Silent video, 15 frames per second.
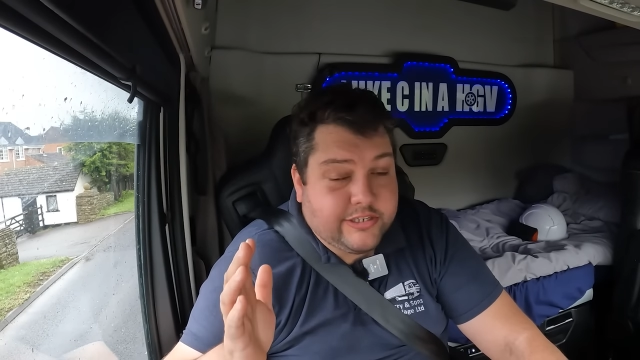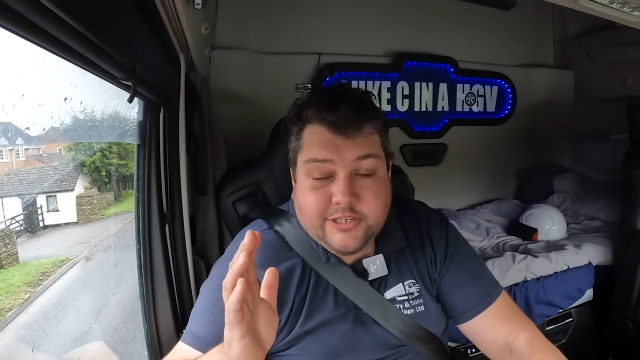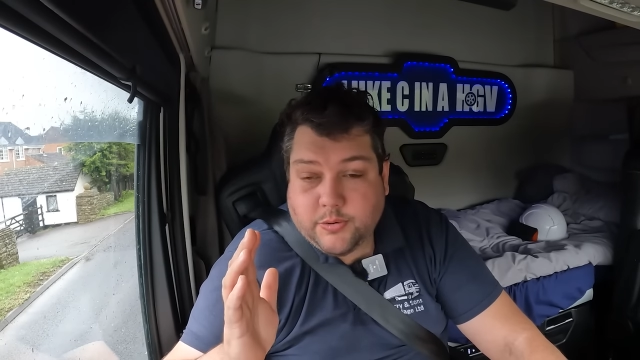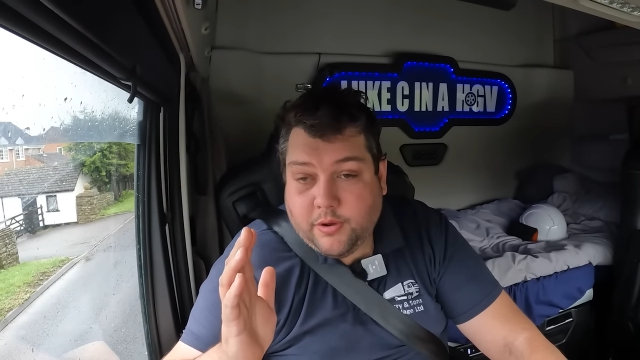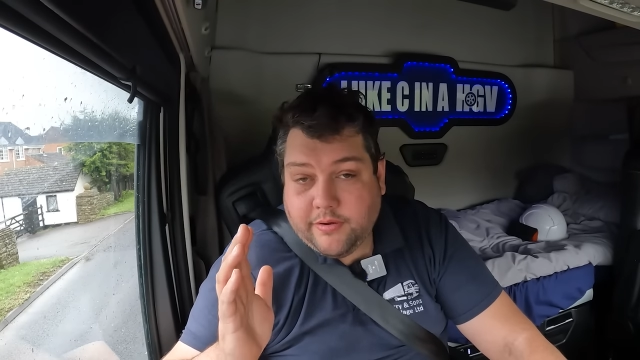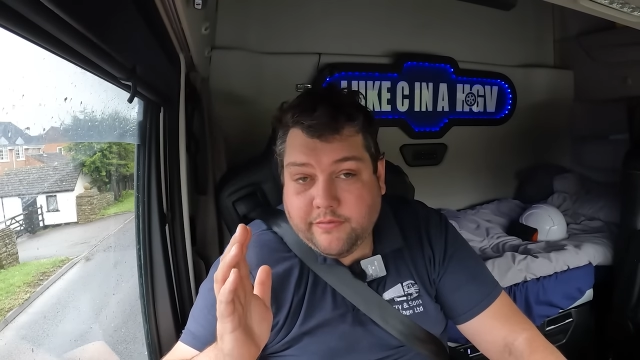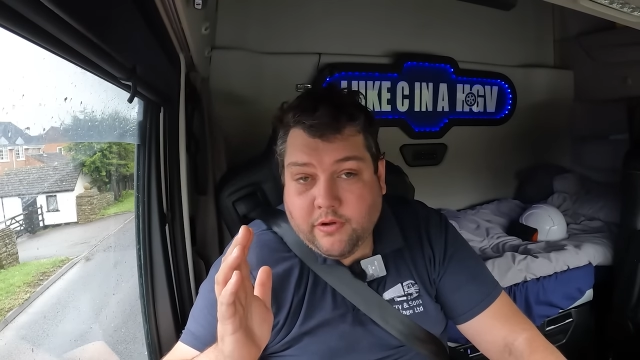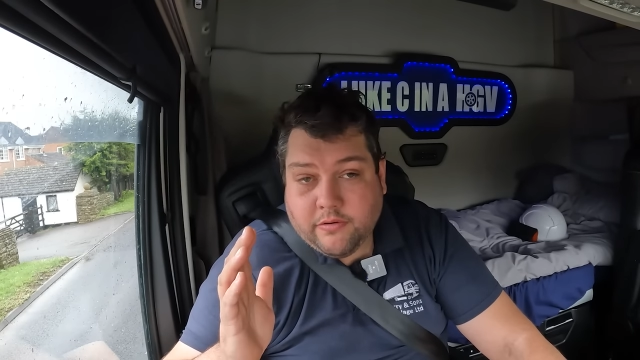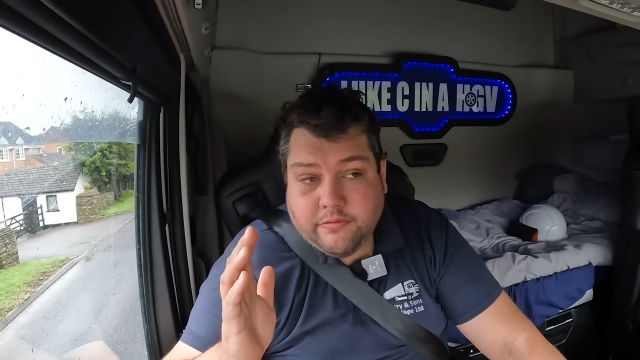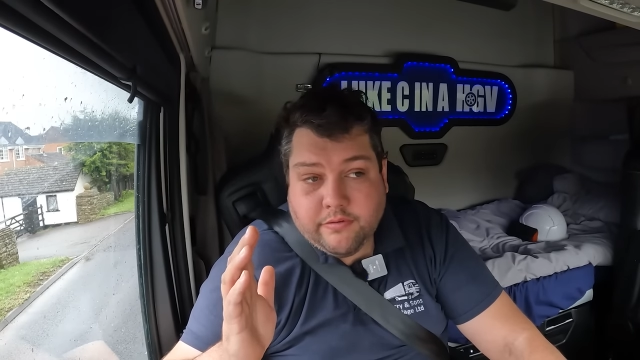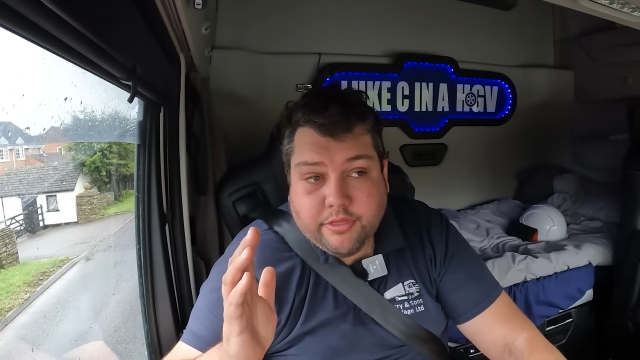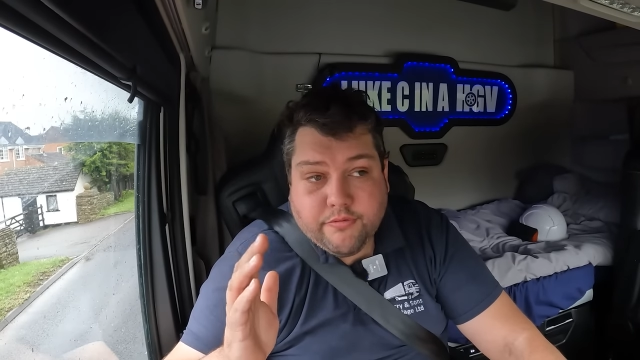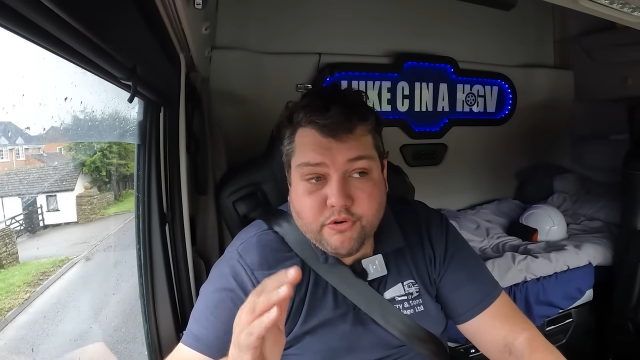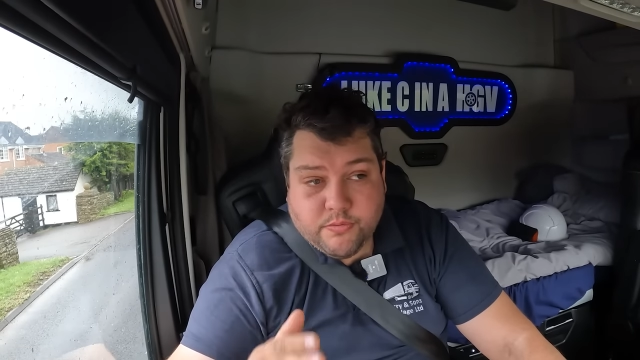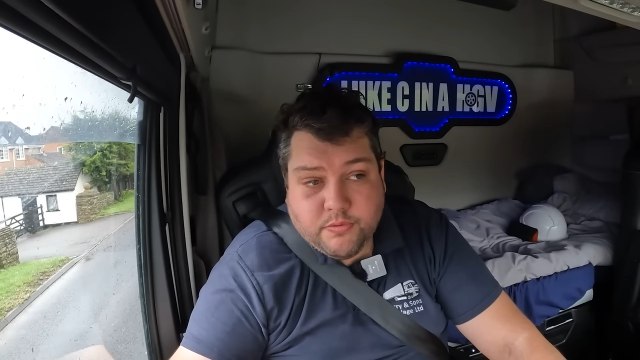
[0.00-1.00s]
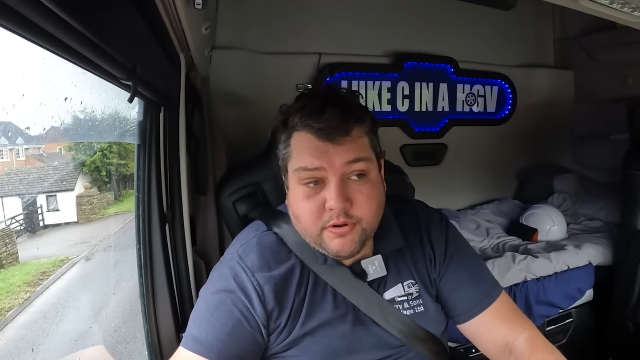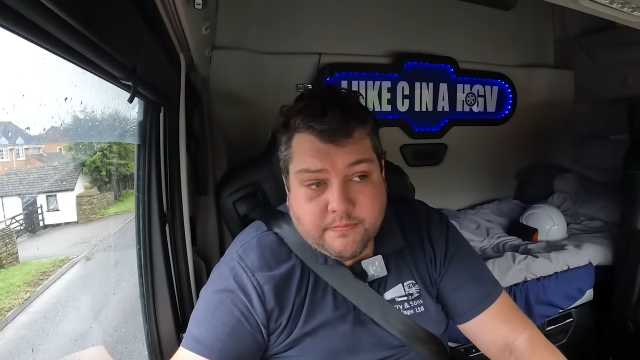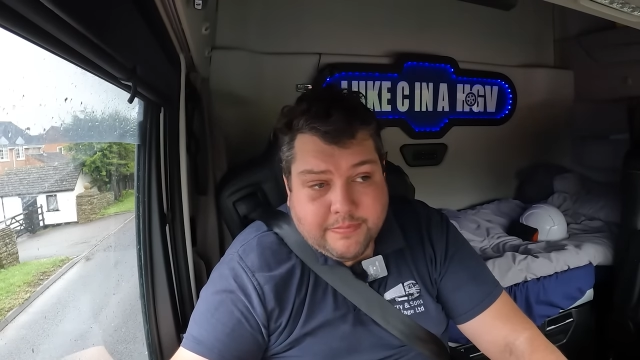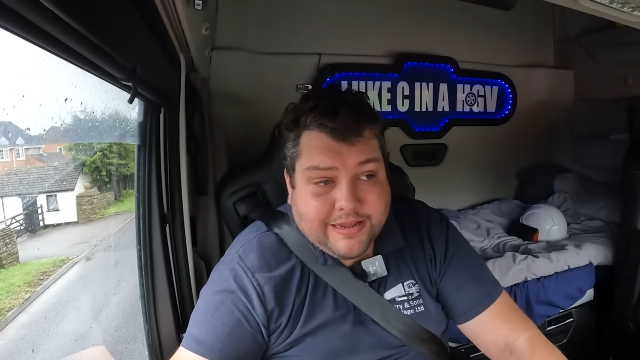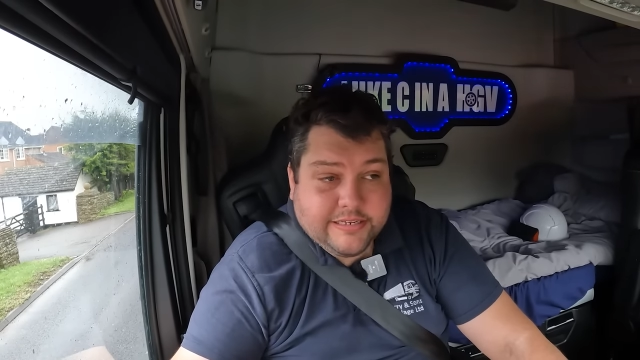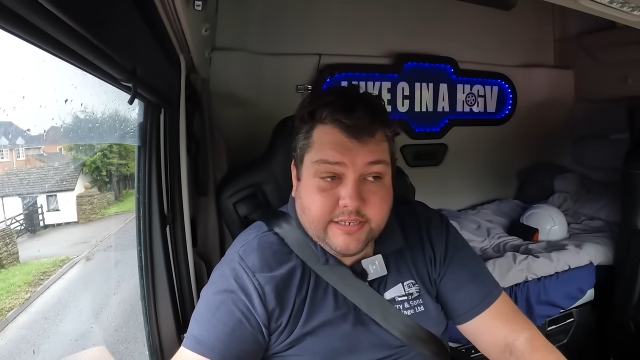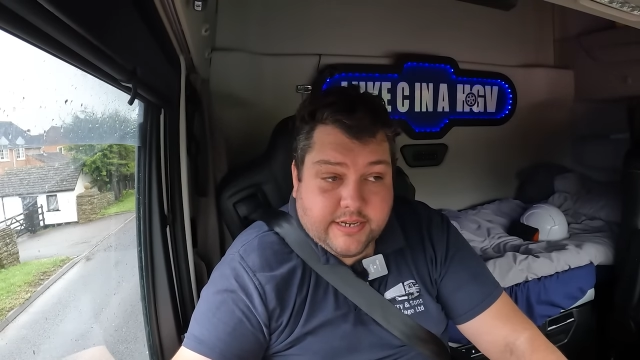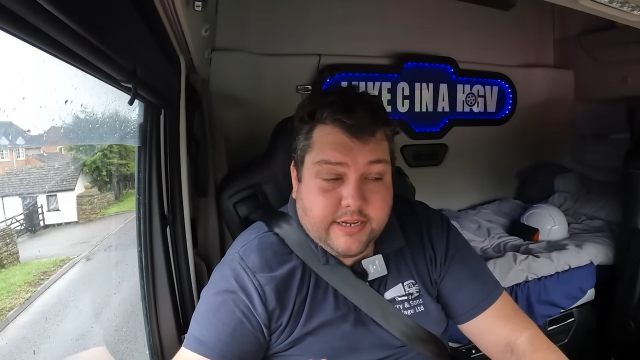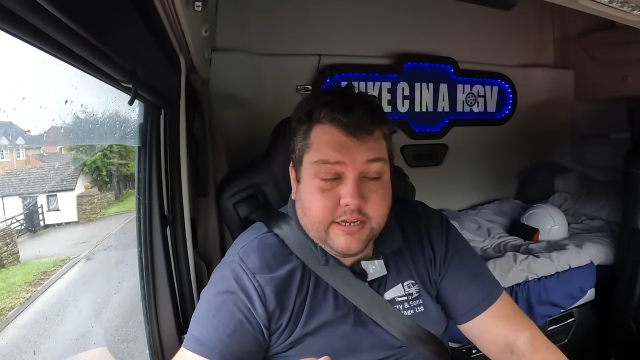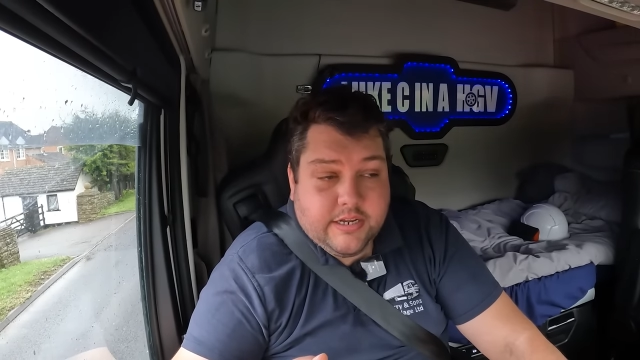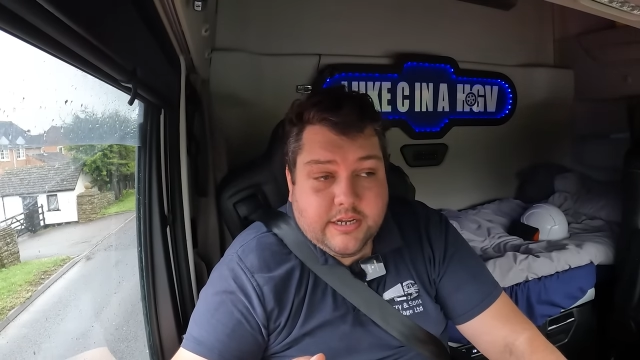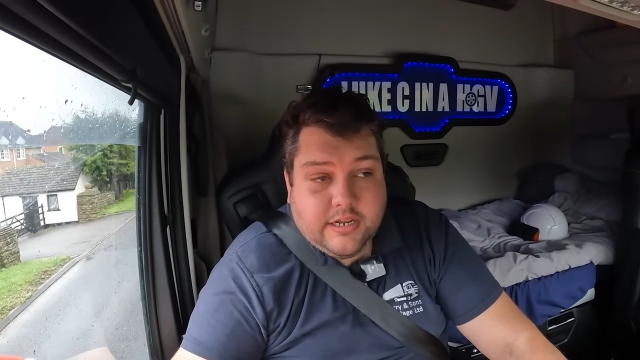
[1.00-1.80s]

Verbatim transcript: So I've gone through Wootton Bassett,